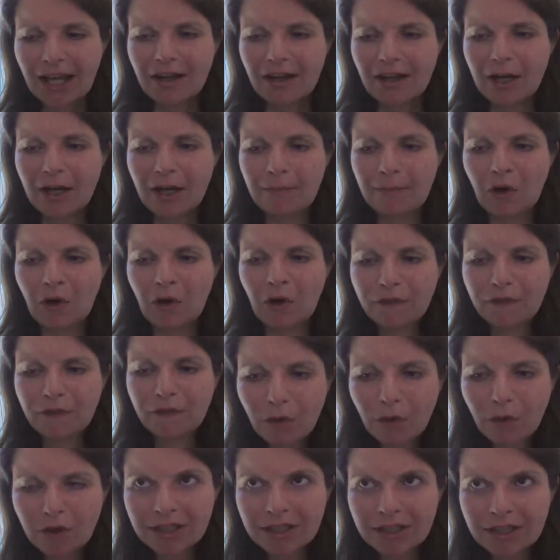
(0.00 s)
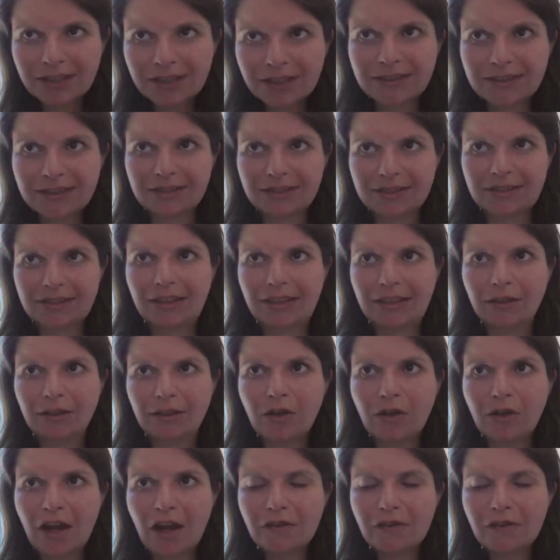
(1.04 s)
Um, of course,
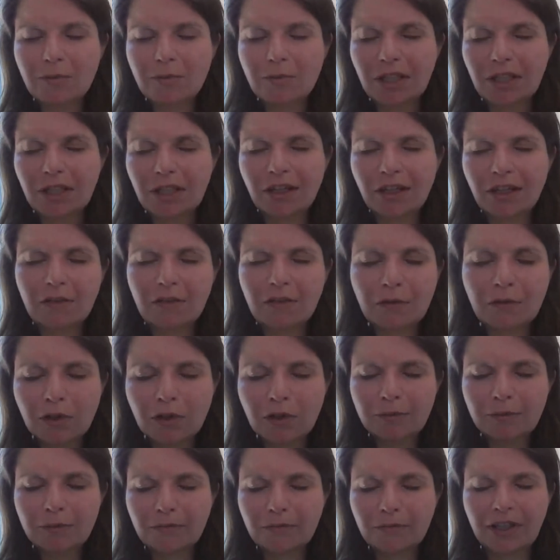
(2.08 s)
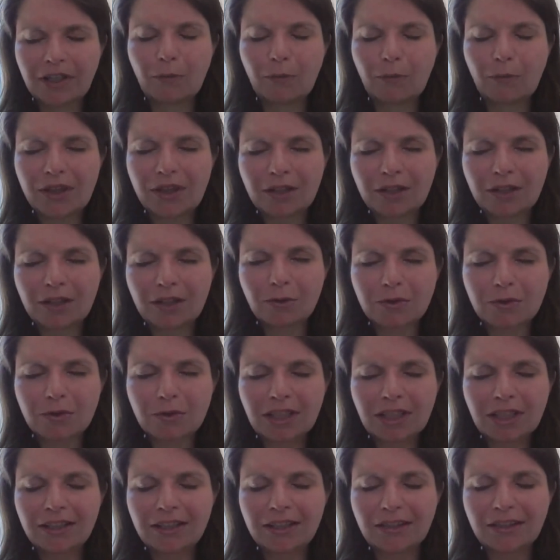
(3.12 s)
you have to be careful whether you
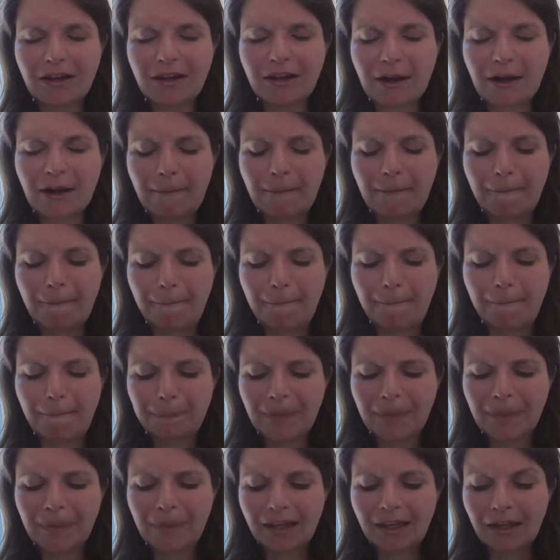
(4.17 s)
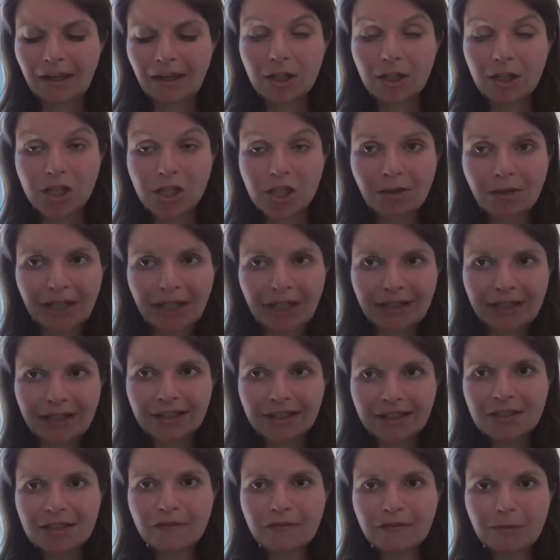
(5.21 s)
really um, uh, generate
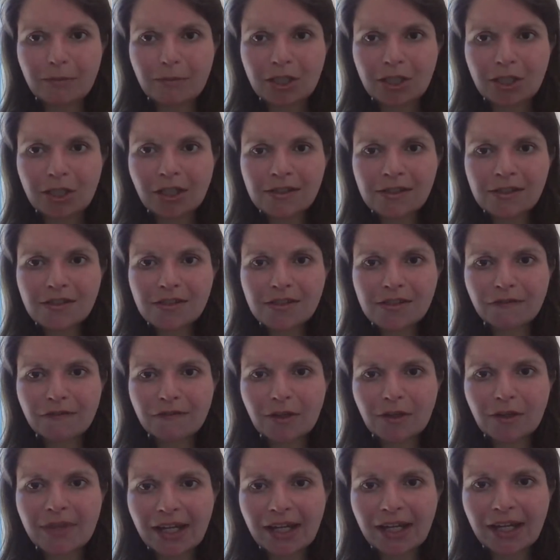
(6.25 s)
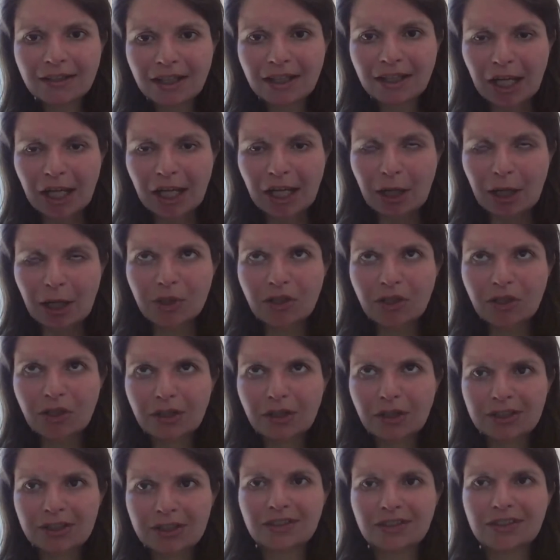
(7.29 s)
negative emissions from that
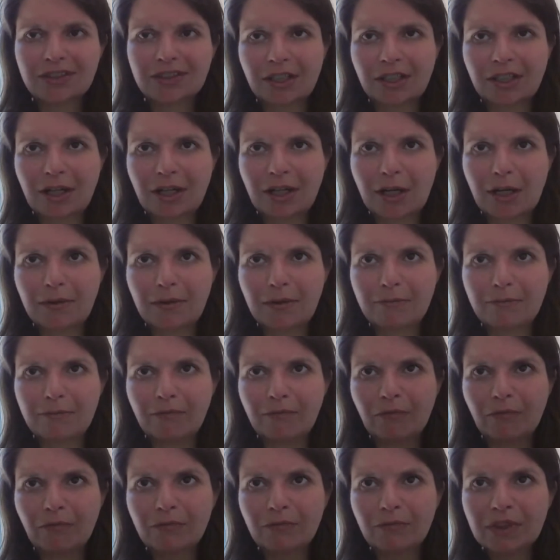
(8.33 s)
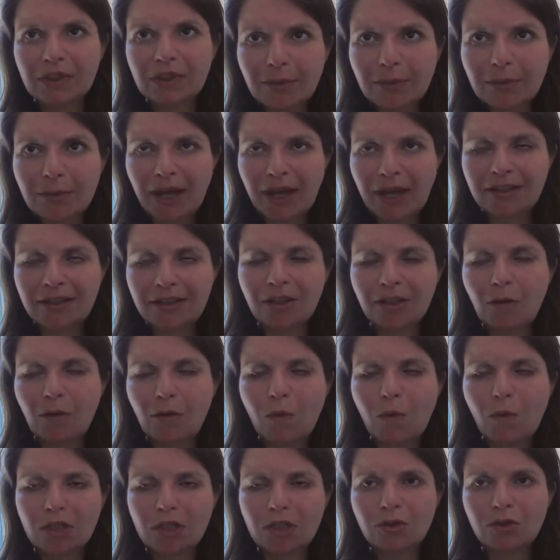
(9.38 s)
because uh, depending on
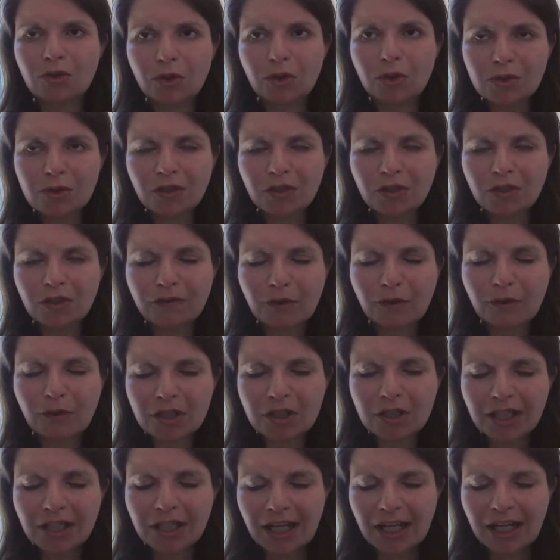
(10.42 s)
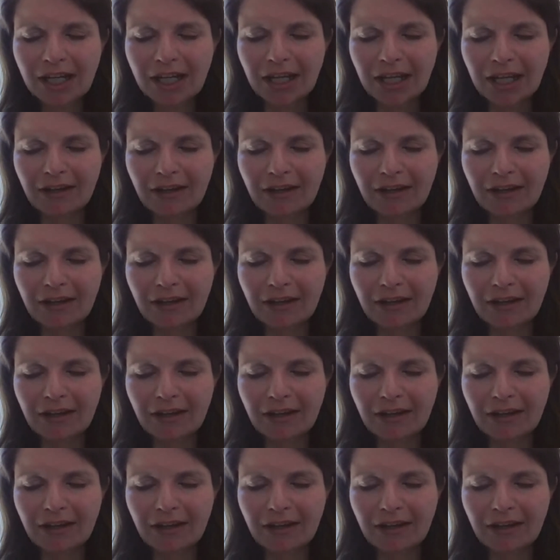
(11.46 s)
what you use it for